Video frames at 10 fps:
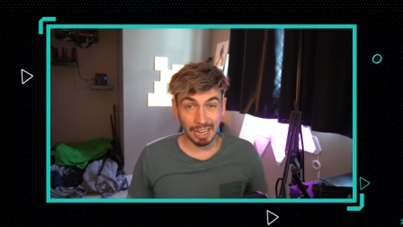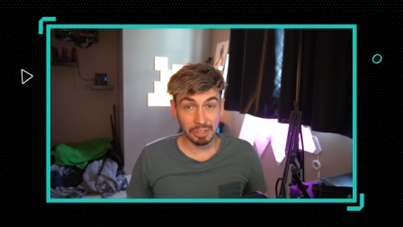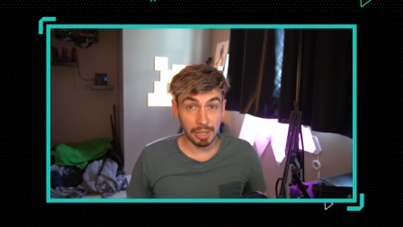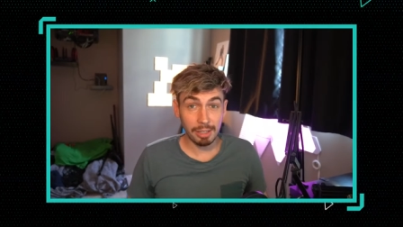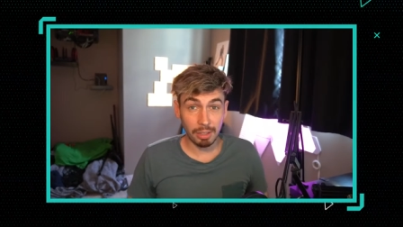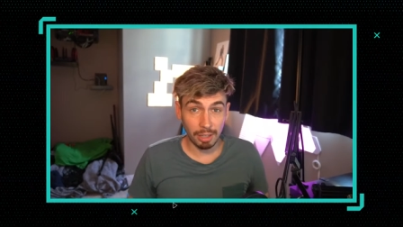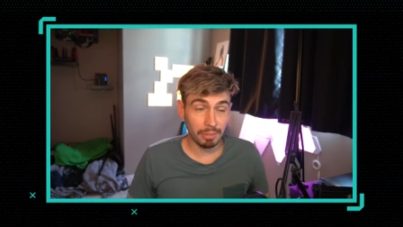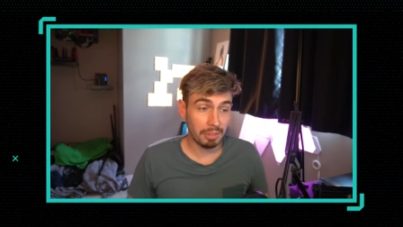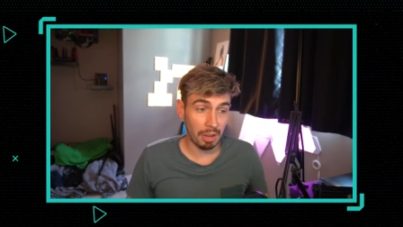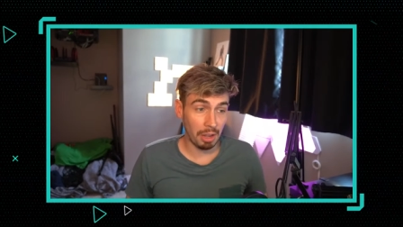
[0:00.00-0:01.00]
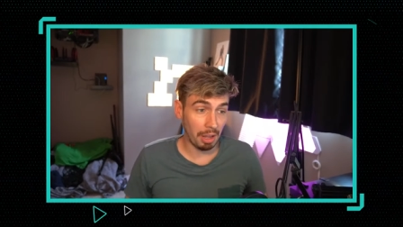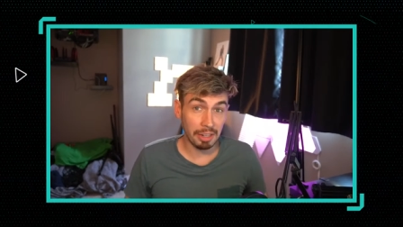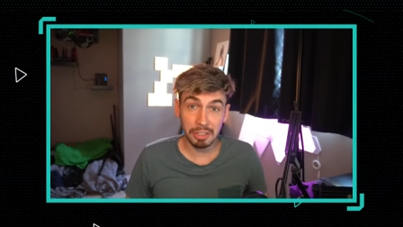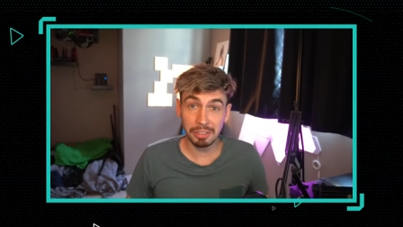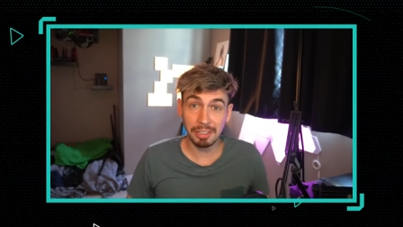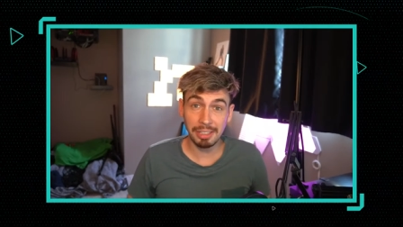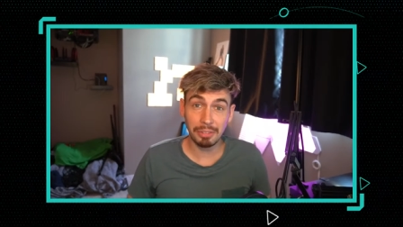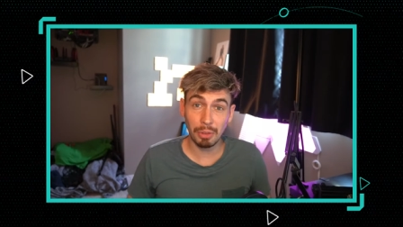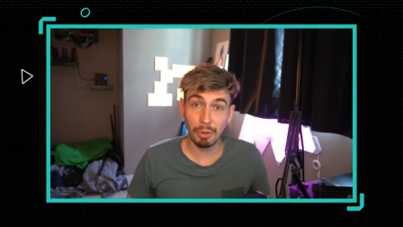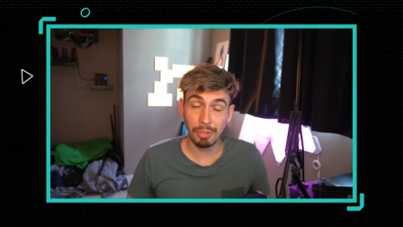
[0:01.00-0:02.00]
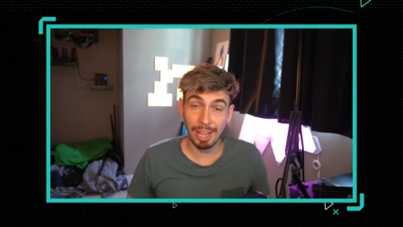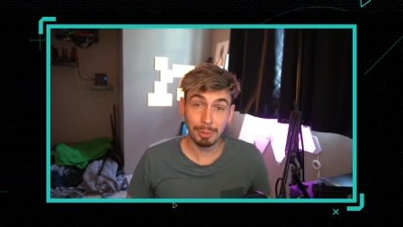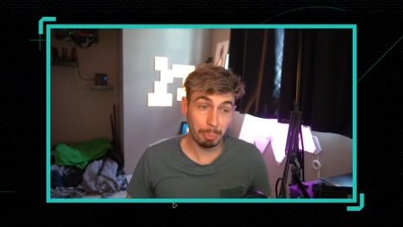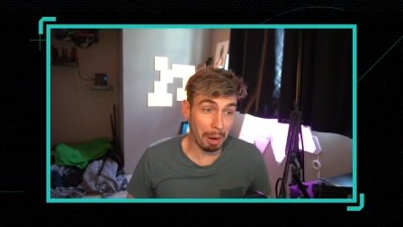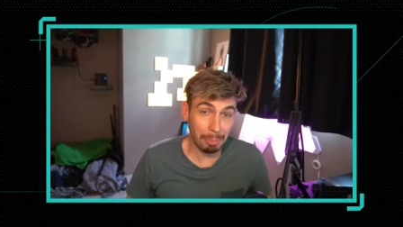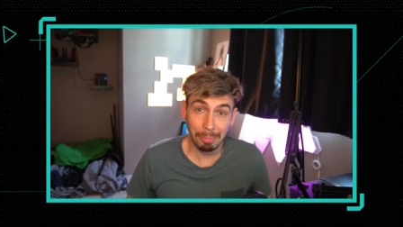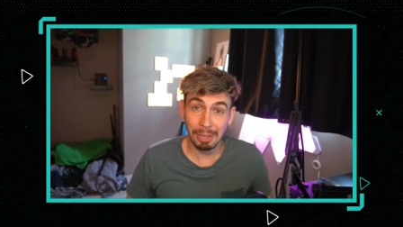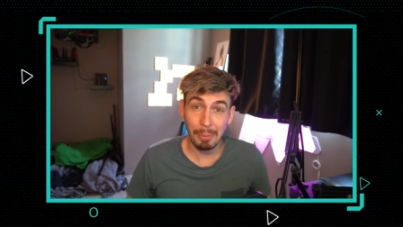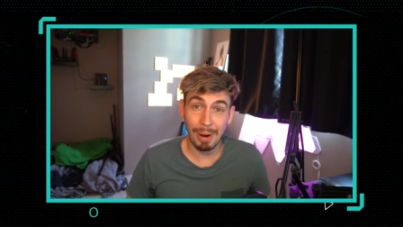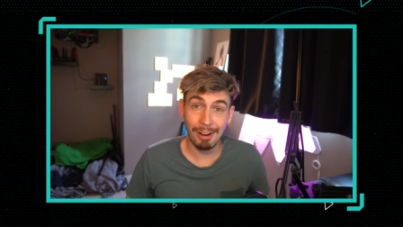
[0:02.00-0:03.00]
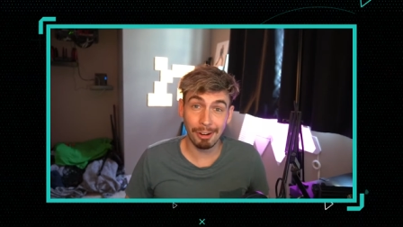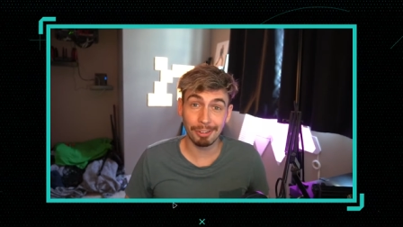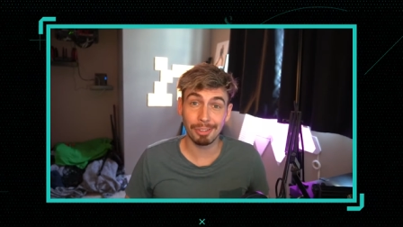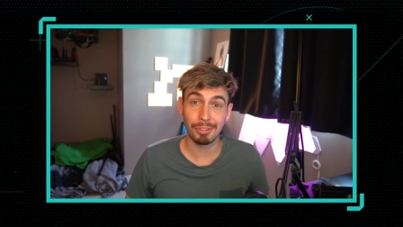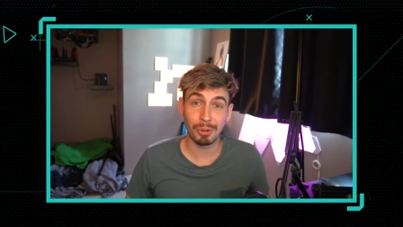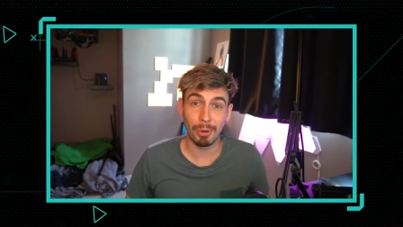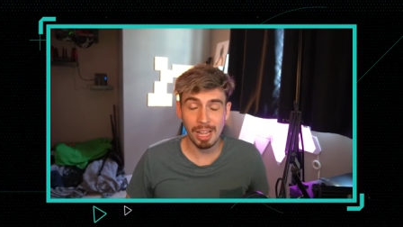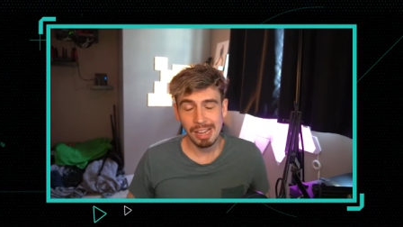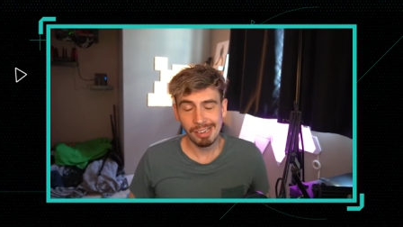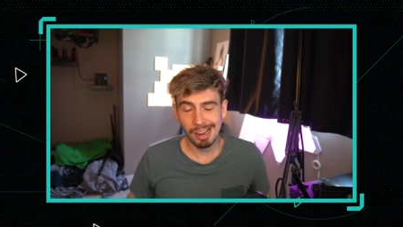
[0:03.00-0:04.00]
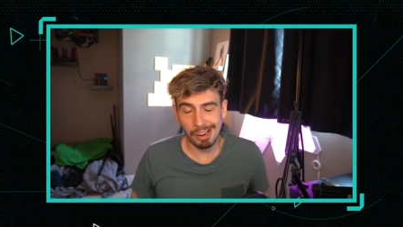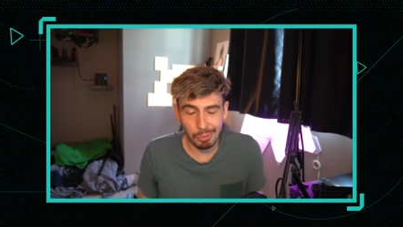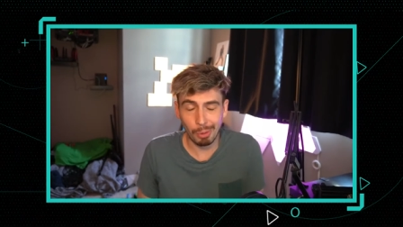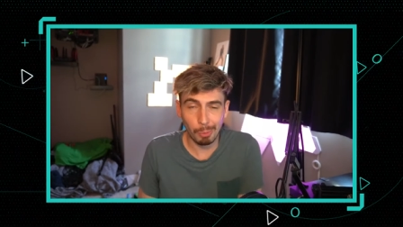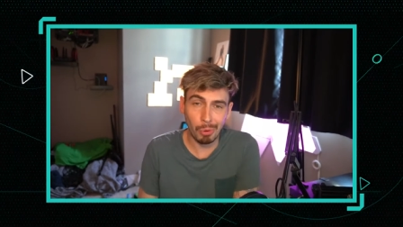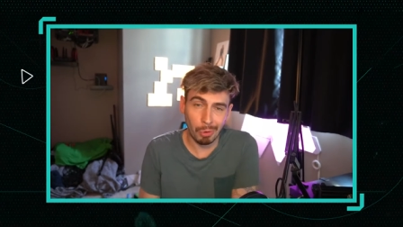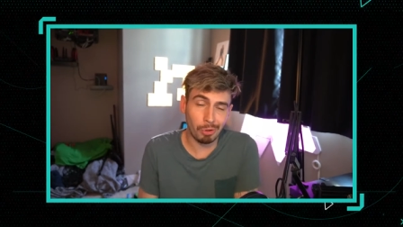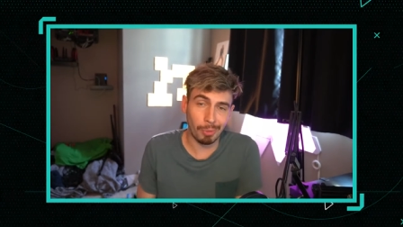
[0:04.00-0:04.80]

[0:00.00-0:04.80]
say that honestly, that's probably way harder than scoring a normal goal.